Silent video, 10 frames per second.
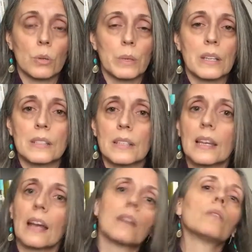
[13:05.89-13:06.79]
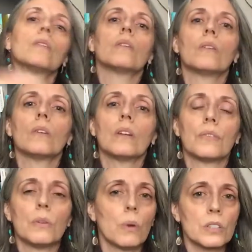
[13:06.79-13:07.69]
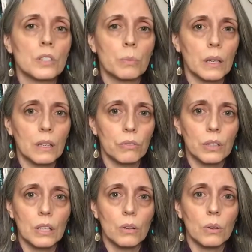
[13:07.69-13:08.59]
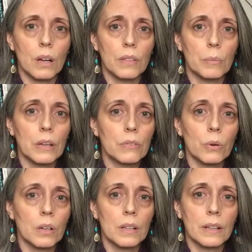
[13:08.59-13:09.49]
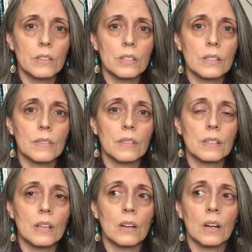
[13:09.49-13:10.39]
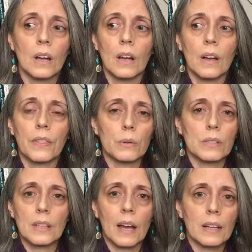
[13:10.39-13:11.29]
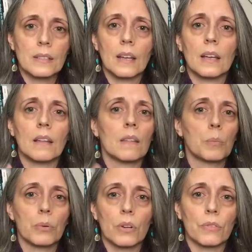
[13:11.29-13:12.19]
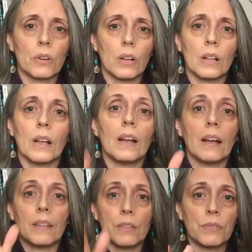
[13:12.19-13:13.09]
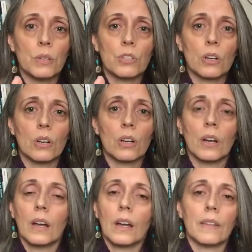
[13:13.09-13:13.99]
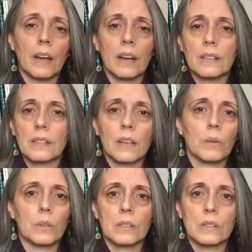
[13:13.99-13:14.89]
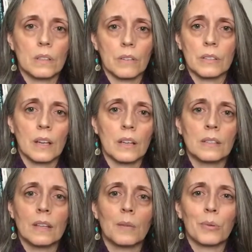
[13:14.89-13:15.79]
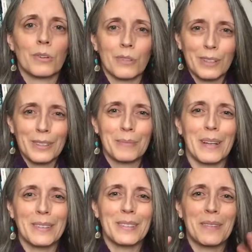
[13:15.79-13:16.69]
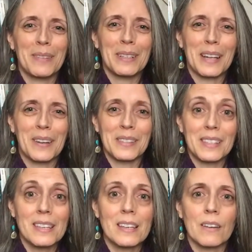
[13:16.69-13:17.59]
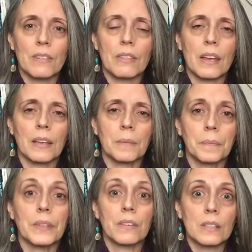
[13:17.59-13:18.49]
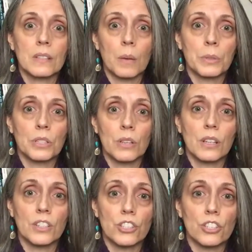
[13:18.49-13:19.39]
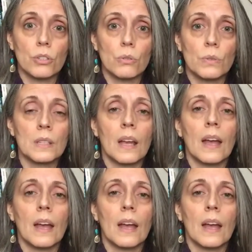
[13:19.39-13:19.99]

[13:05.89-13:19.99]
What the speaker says: Because again, if you watched my video on the metaphorical energies of this year, there was the hindsight, the peripheral, and the future. And the hindsight was obviously hindsight. Peripheral is blinders coming down, seeing everything, giving us opportunity to choose.